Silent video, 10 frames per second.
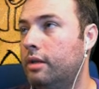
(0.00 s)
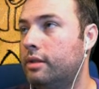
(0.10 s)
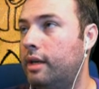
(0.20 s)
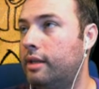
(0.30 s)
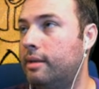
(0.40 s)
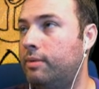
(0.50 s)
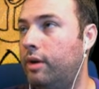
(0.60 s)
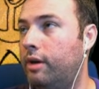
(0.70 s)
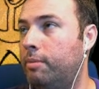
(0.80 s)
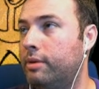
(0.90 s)
Let's get this up to
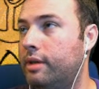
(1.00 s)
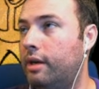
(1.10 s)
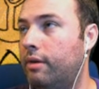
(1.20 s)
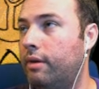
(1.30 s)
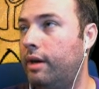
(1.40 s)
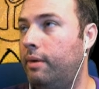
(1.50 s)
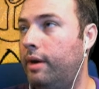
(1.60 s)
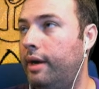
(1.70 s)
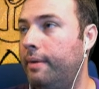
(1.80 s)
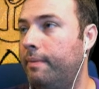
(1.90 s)
one hundred percent right
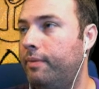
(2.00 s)
away.